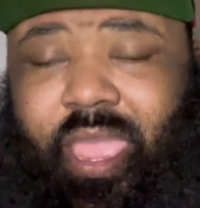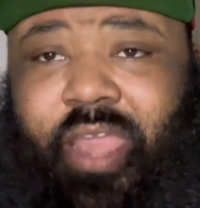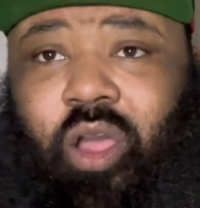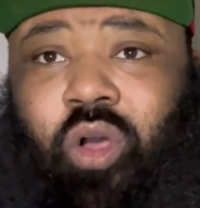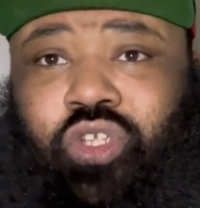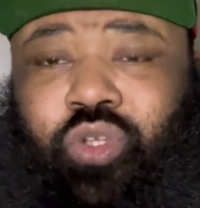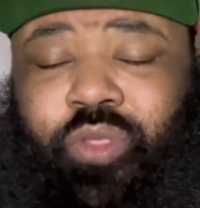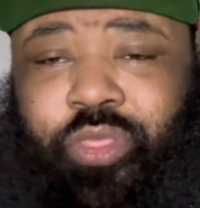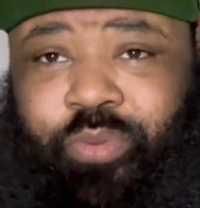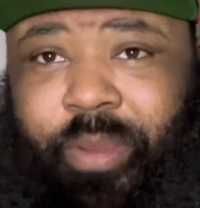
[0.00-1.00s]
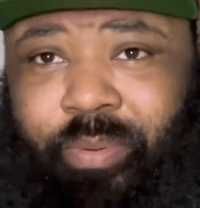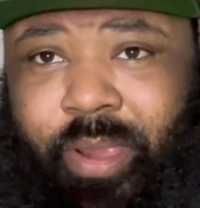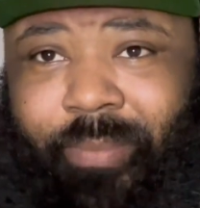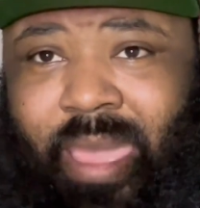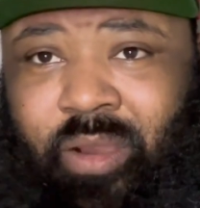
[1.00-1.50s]
and also the
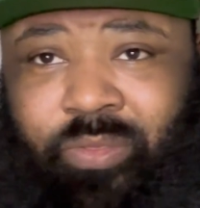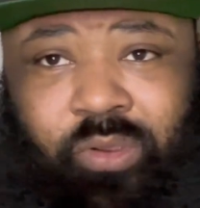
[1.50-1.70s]
three-point battle.